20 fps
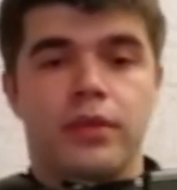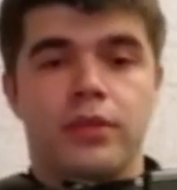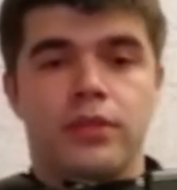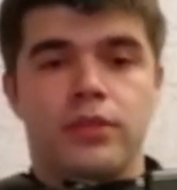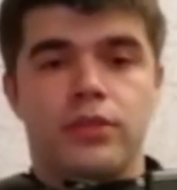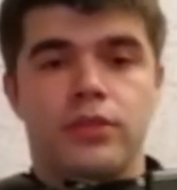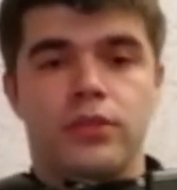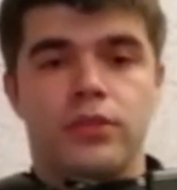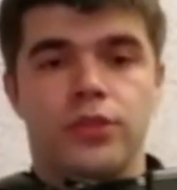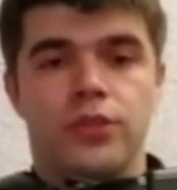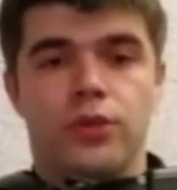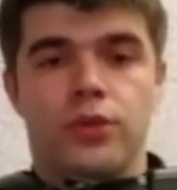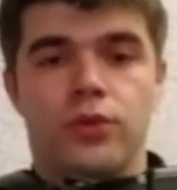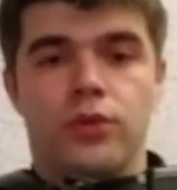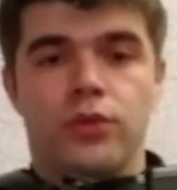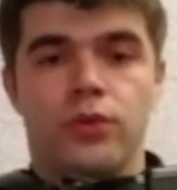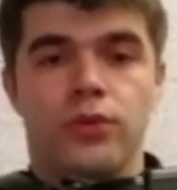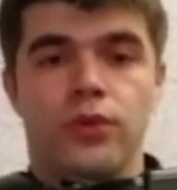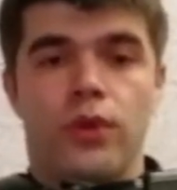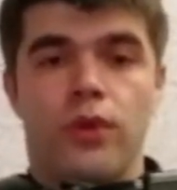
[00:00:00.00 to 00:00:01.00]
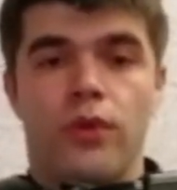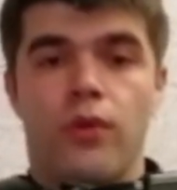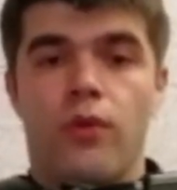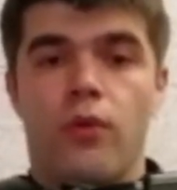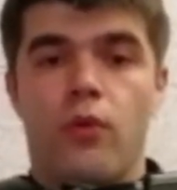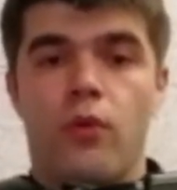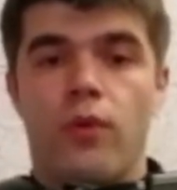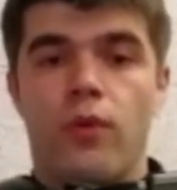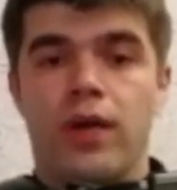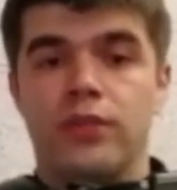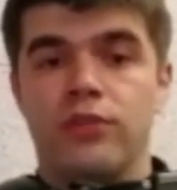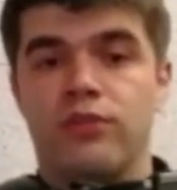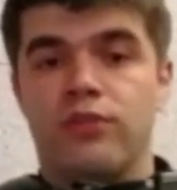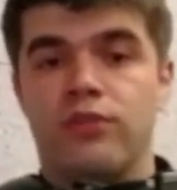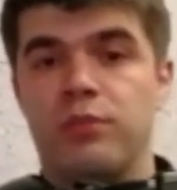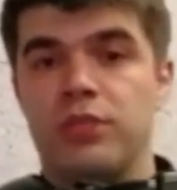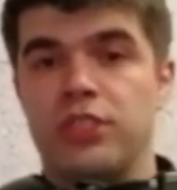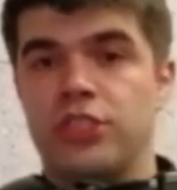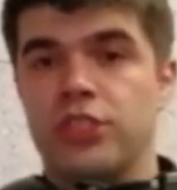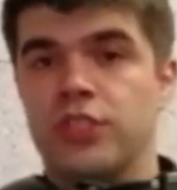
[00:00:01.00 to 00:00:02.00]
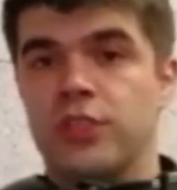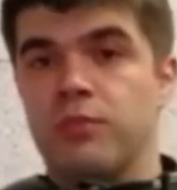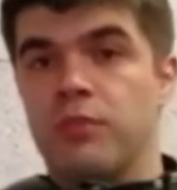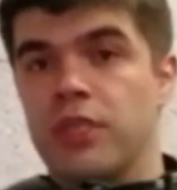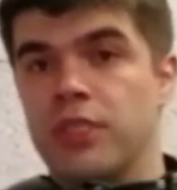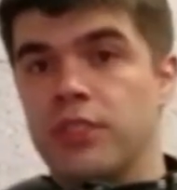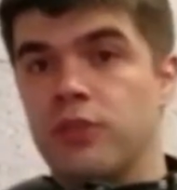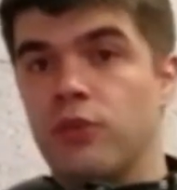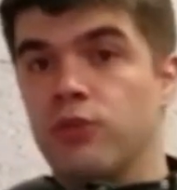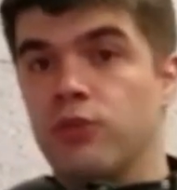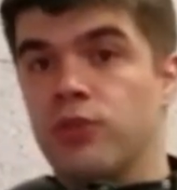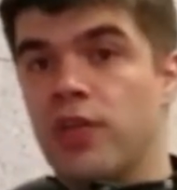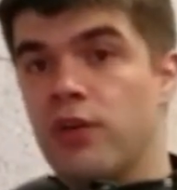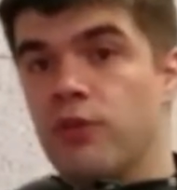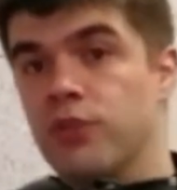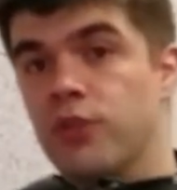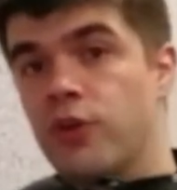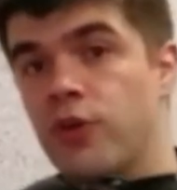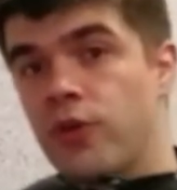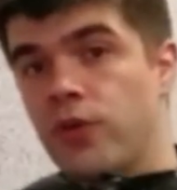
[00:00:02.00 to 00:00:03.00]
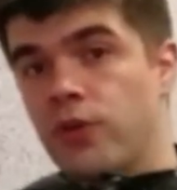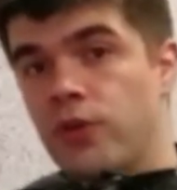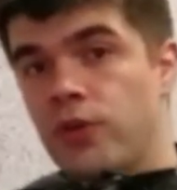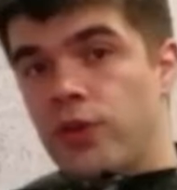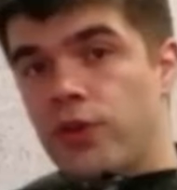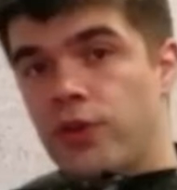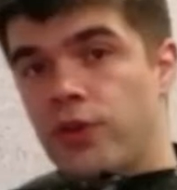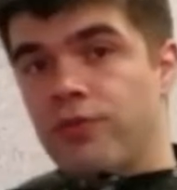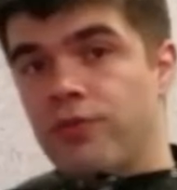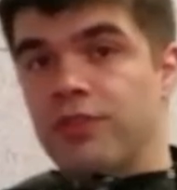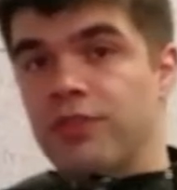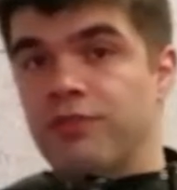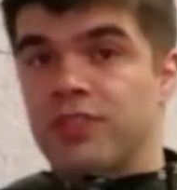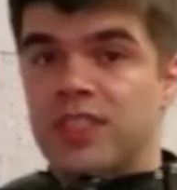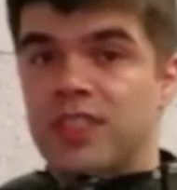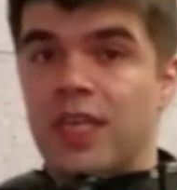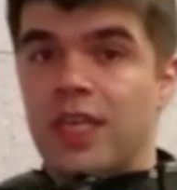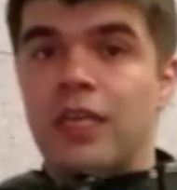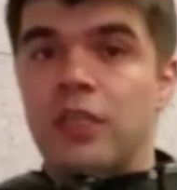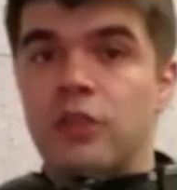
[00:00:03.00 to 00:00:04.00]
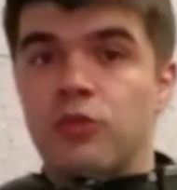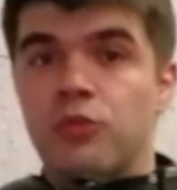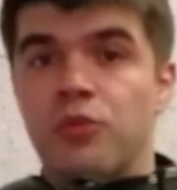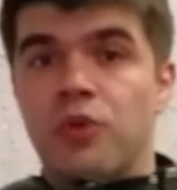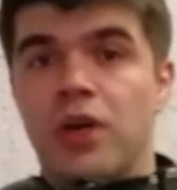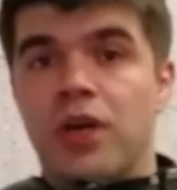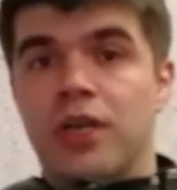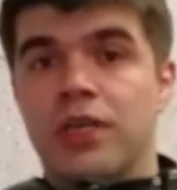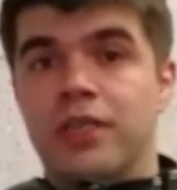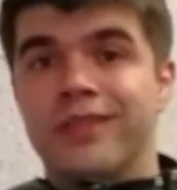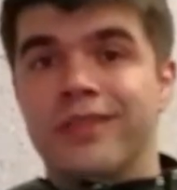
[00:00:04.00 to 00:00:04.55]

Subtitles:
So one of the pitches might go down earlier than the second one,